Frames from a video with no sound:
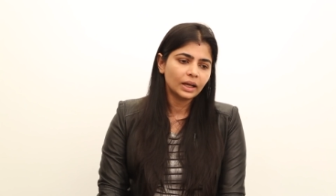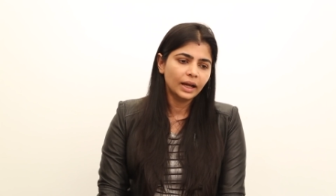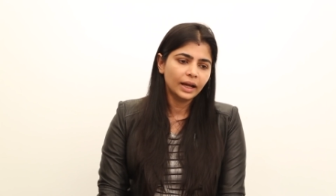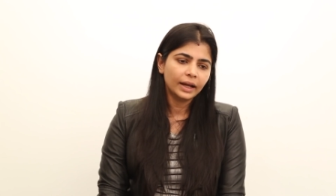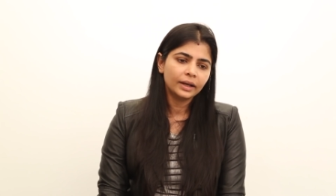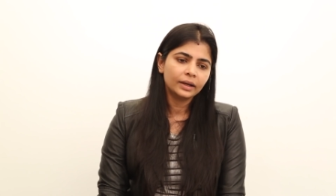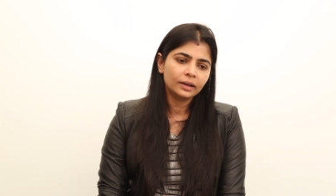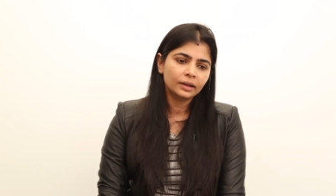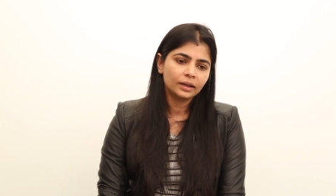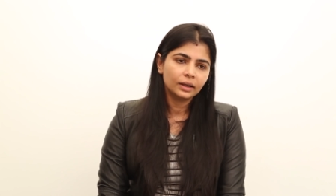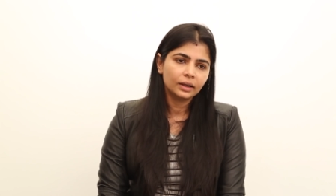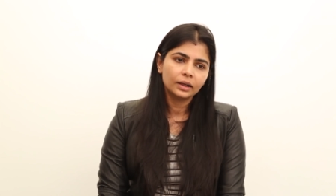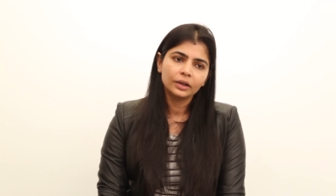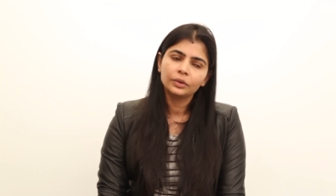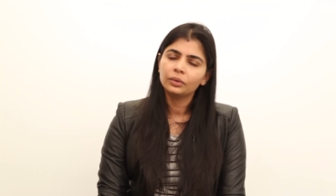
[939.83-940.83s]
and
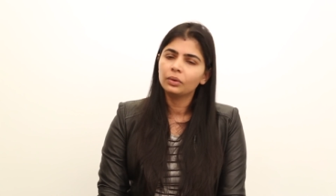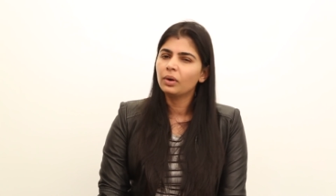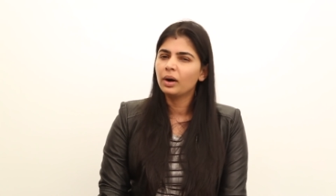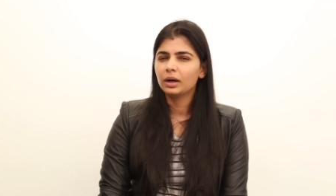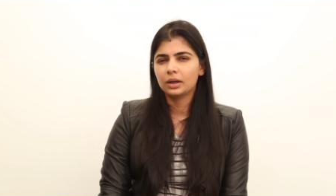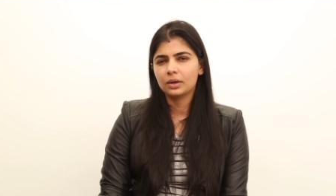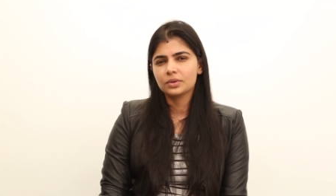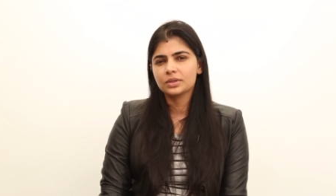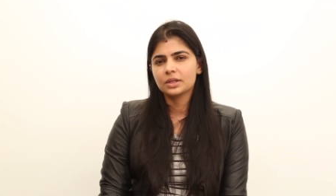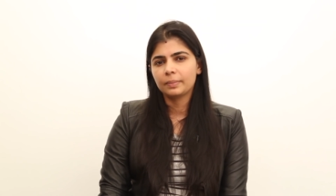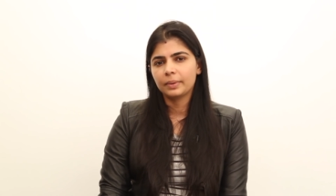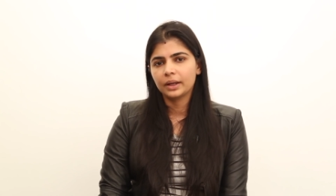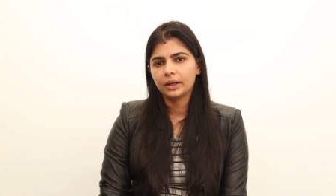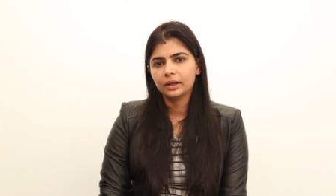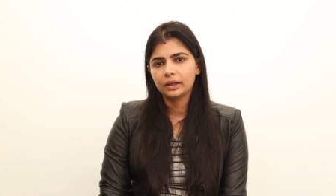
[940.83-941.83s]
uh, no accounts
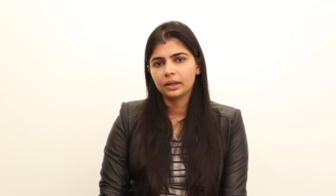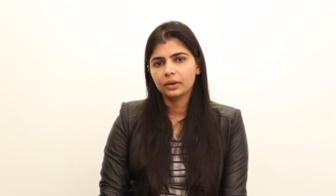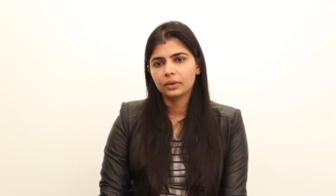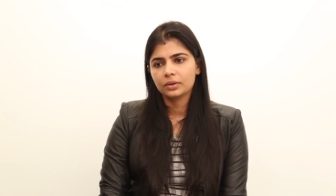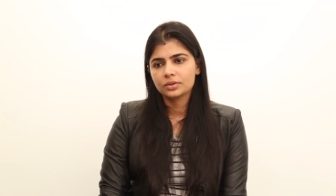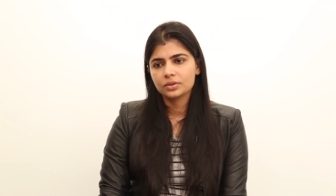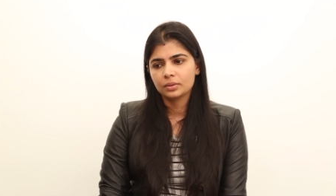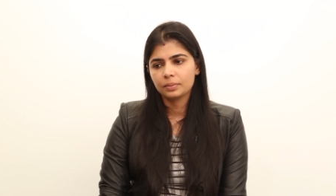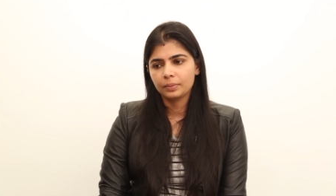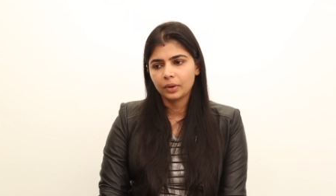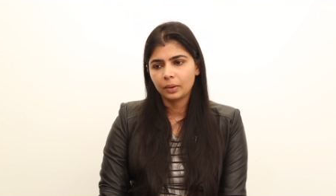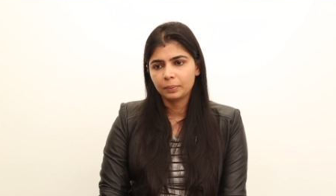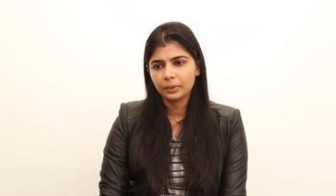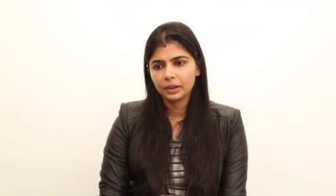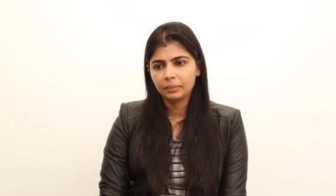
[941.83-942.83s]
apparently are also
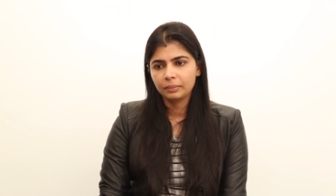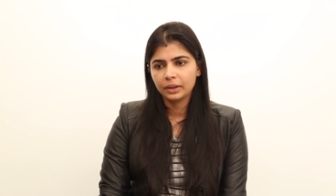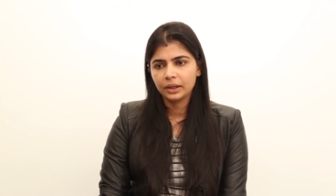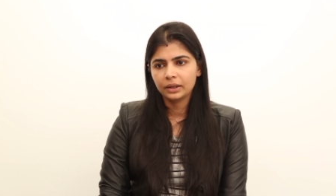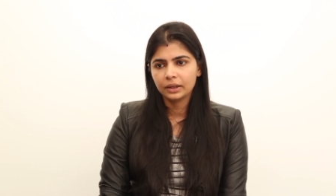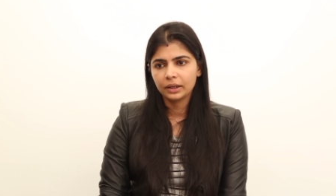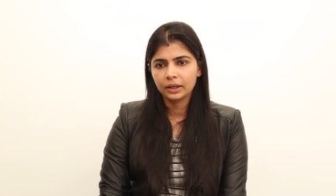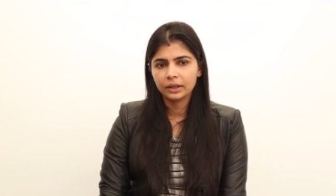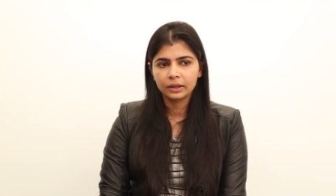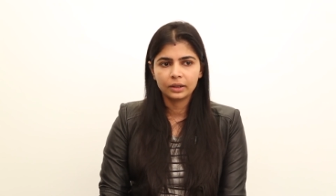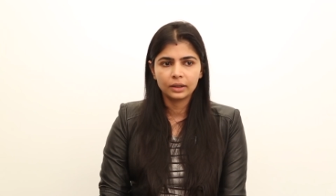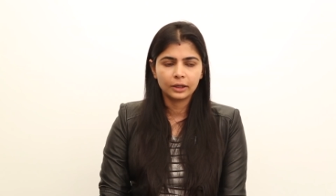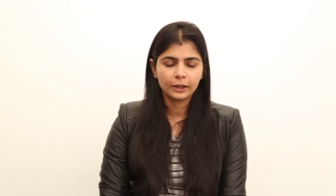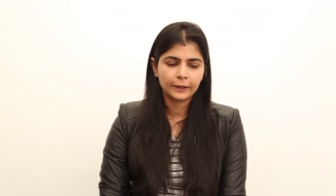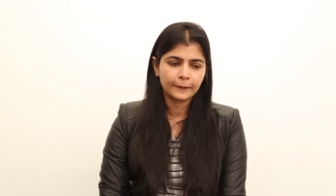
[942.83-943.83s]
properly
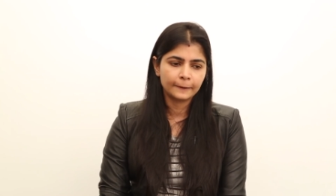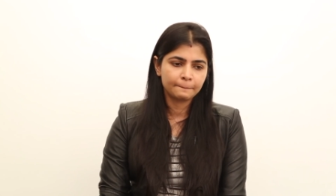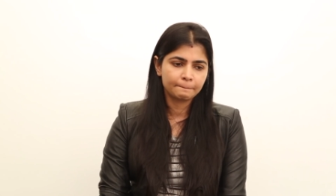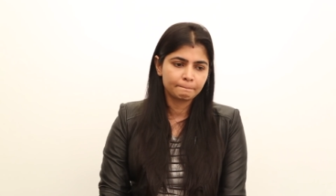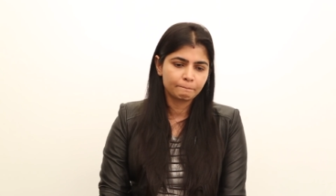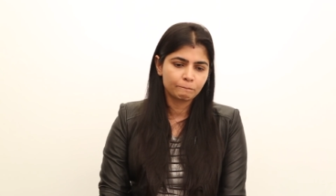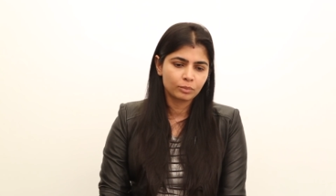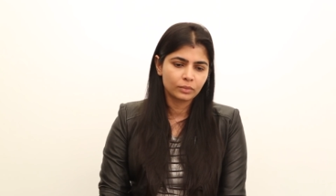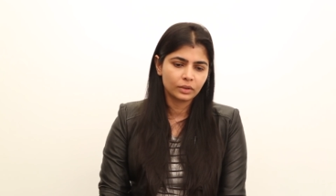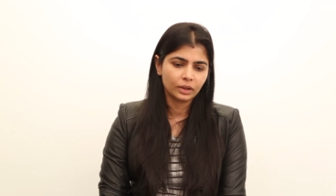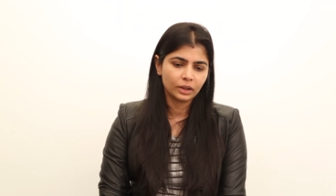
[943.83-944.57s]
maintained um,